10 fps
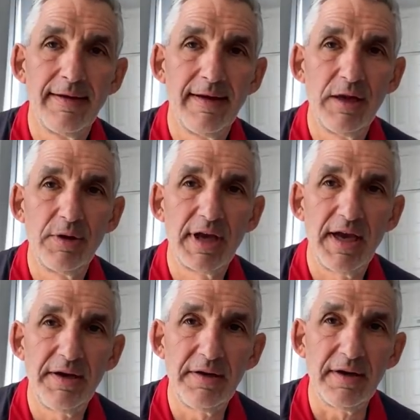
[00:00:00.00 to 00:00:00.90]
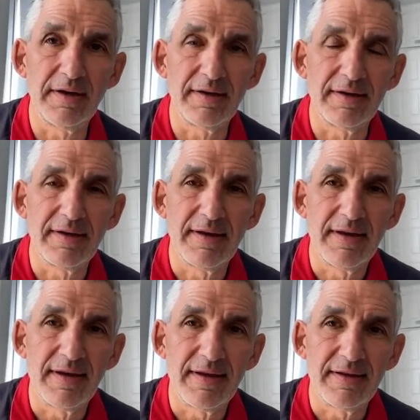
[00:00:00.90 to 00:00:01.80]
Hello again.
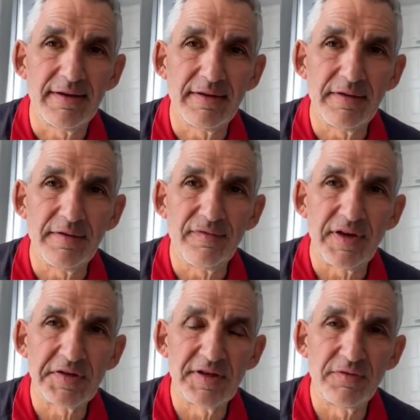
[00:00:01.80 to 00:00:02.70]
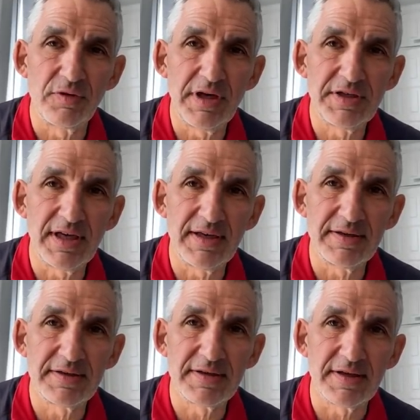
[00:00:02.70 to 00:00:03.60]
Festive
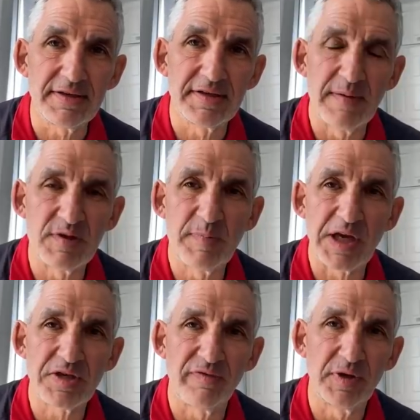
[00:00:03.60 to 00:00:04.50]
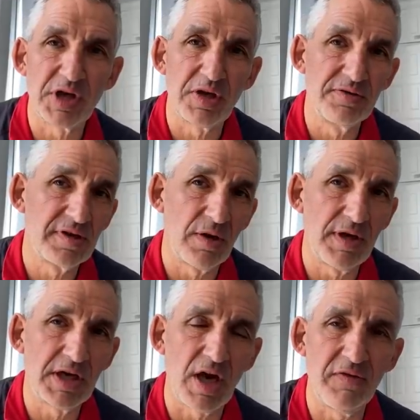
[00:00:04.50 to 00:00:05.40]
greetings. It's Tim Spector from the Zoe
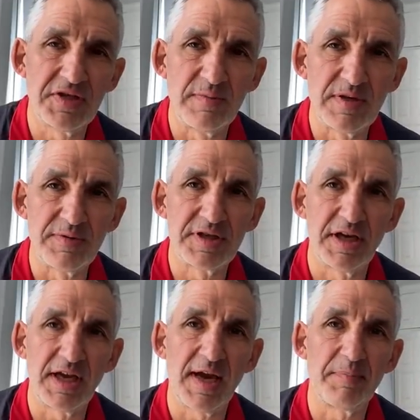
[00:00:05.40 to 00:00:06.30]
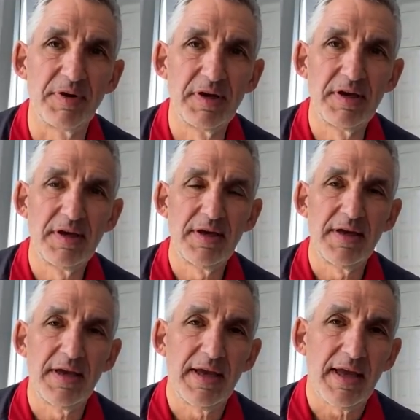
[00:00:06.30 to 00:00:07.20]
COVID Symptom Study app.
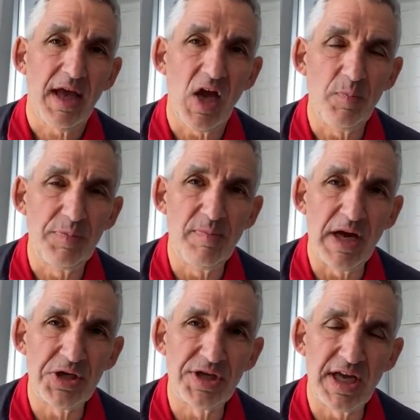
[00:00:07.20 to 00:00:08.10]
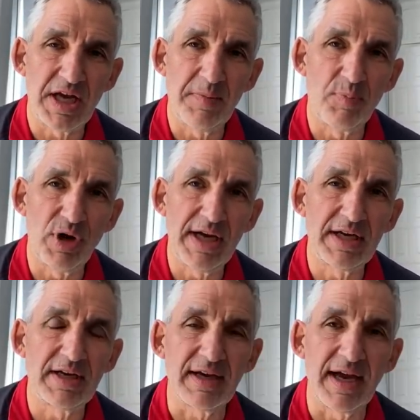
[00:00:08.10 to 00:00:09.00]
Hope you managed to get a
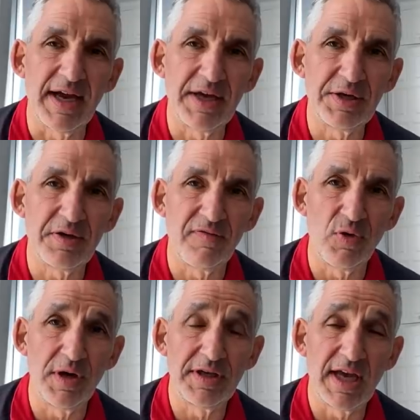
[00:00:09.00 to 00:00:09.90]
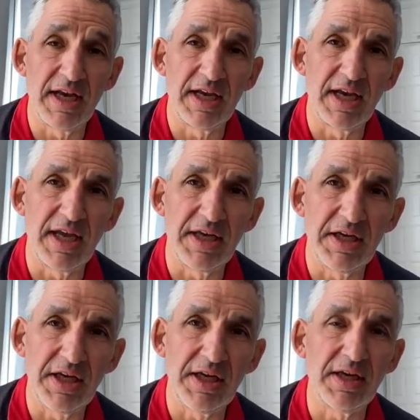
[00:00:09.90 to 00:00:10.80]
break and avoid getting
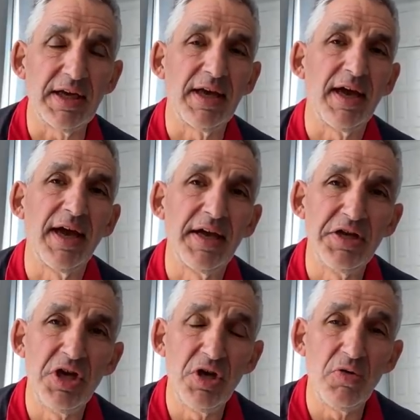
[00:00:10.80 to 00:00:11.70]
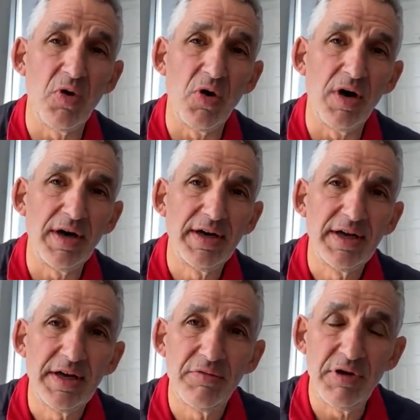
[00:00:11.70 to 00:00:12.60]
any uh, new or
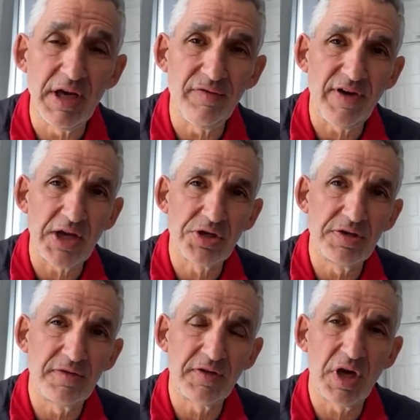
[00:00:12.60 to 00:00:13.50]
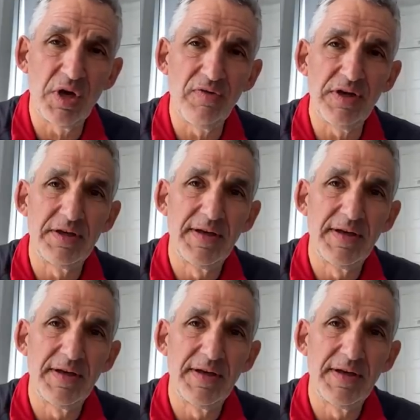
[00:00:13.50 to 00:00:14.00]
reinfections of COVID.